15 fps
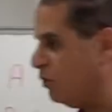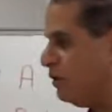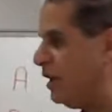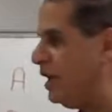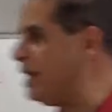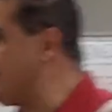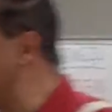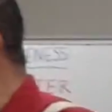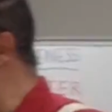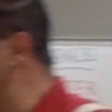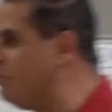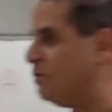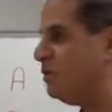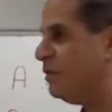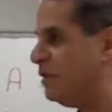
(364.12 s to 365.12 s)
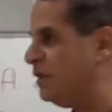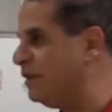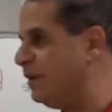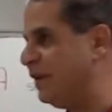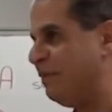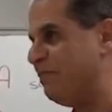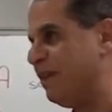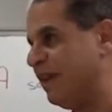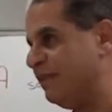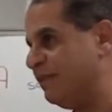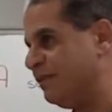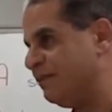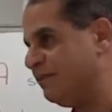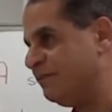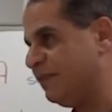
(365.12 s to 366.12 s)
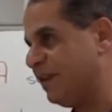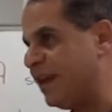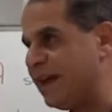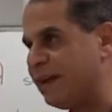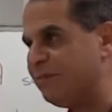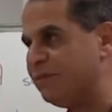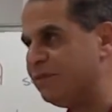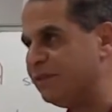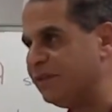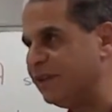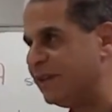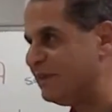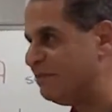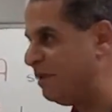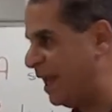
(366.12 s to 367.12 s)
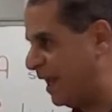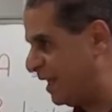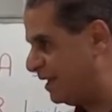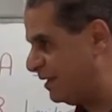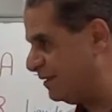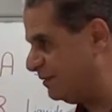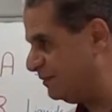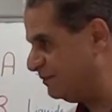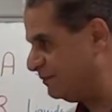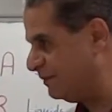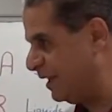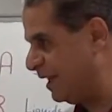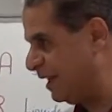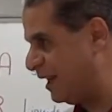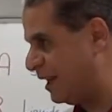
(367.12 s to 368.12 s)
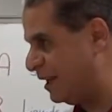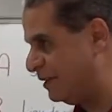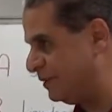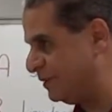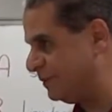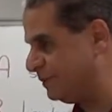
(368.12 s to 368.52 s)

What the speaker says: only carbon remained. Carbon is black in color.